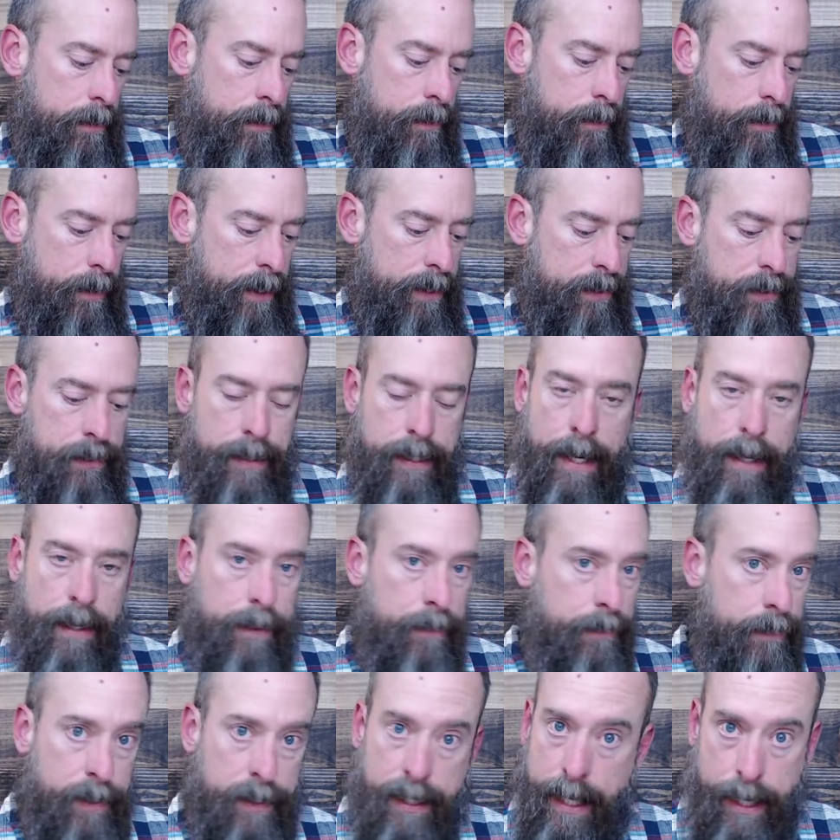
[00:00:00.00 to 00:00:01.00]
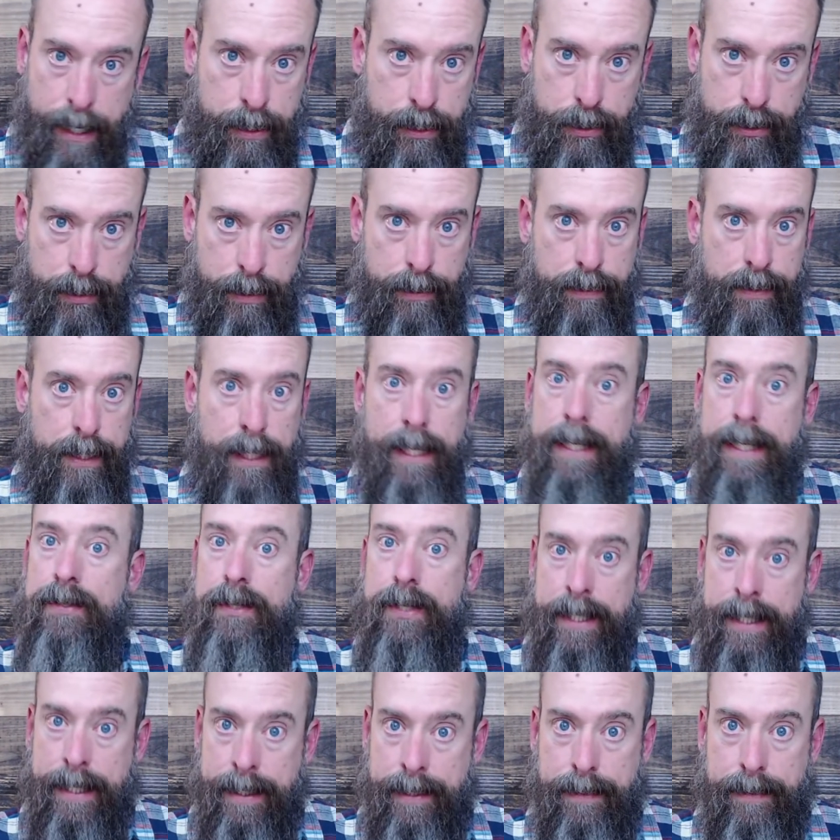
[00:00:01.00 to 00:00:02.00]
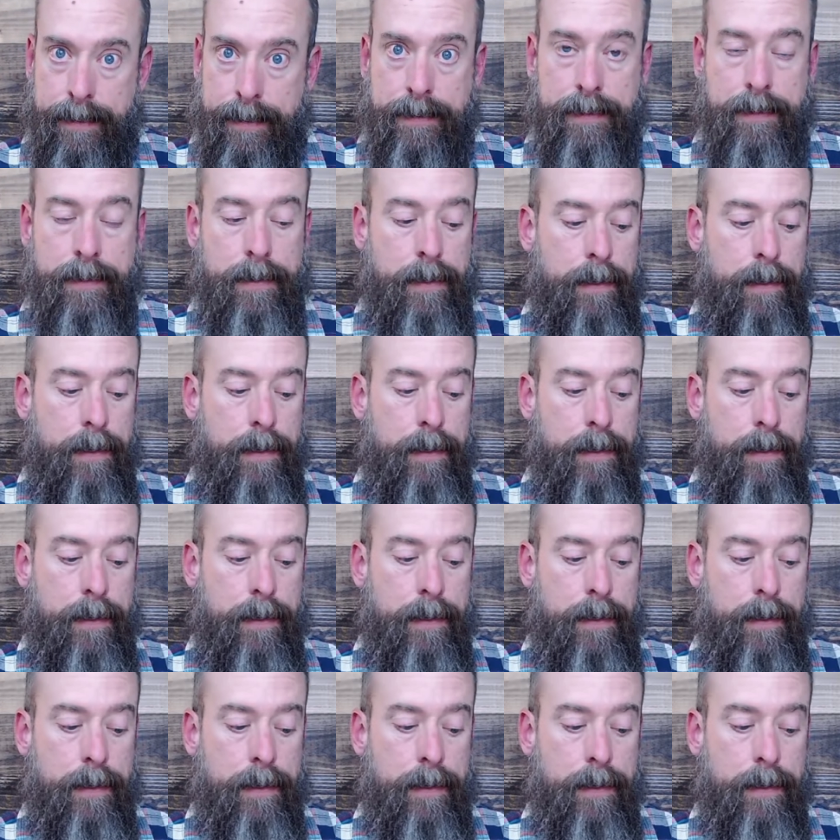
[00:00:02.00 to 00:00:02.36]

It's not of the nations. It is his.